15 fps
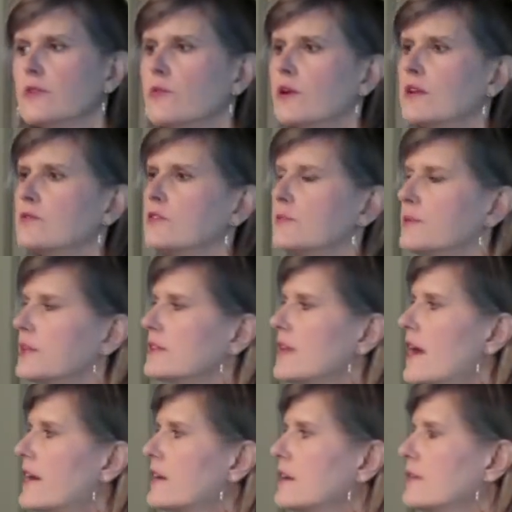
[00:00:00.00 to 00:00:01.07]
what it would be
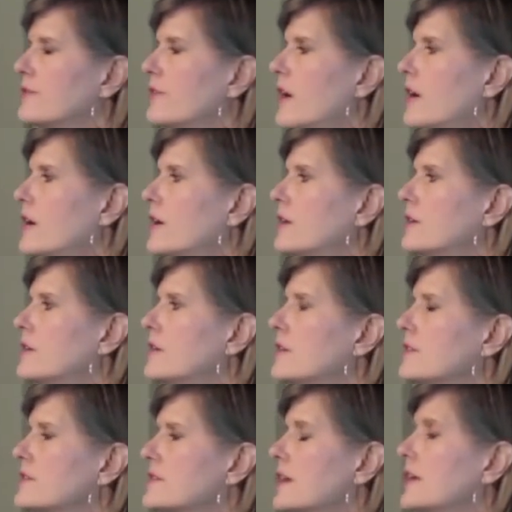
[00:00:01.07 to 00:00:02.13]
like if our
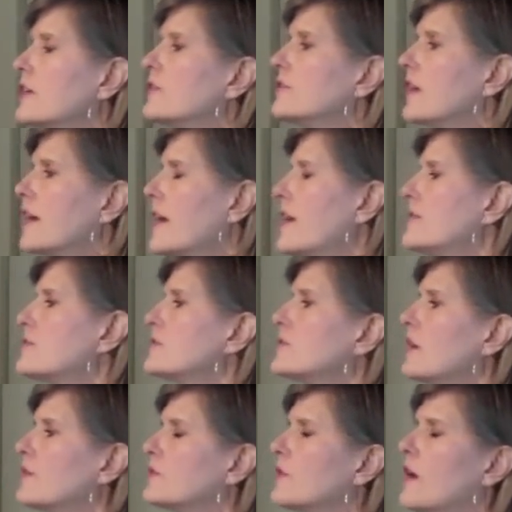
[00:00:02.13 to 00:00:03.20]
state-owned lands,
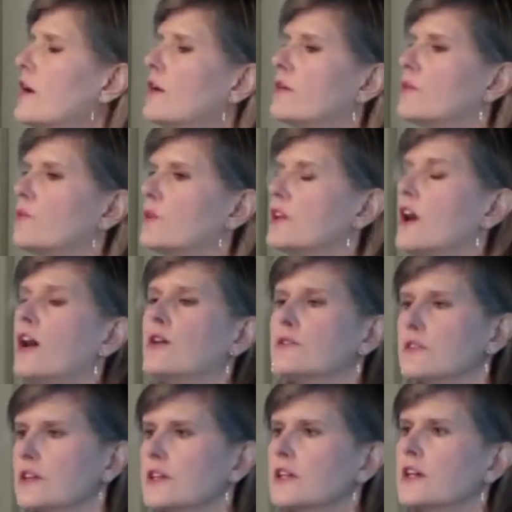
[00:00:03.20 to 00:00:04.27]
which after all we
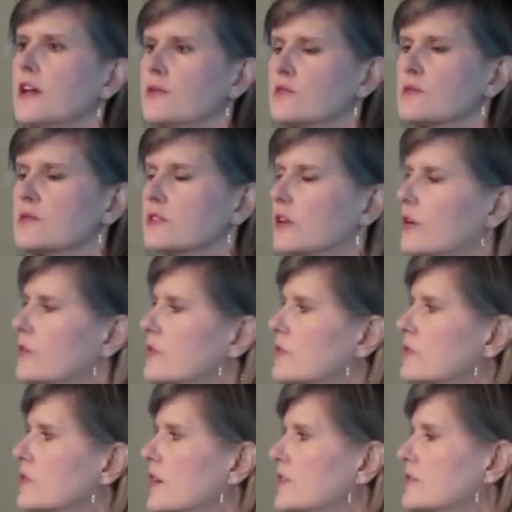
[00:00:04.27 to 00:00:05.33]
own, and we're supposed to hold
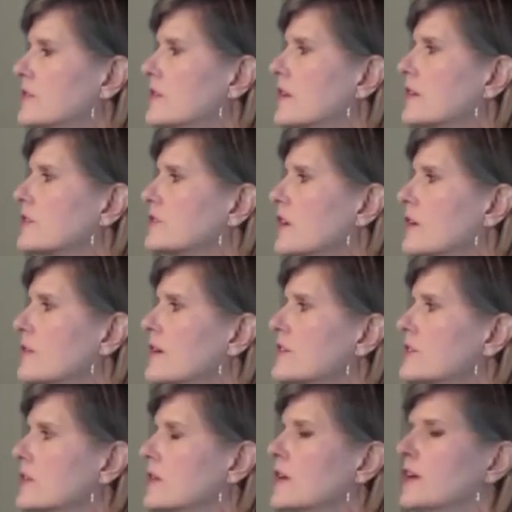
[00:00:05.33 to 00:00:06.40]
in trust to the next
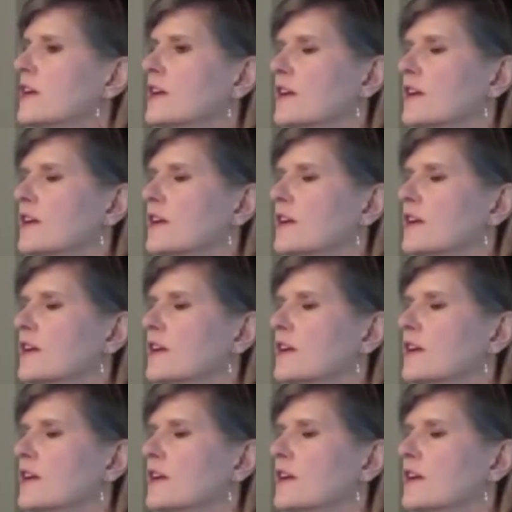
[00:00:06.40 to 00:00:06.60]
generation,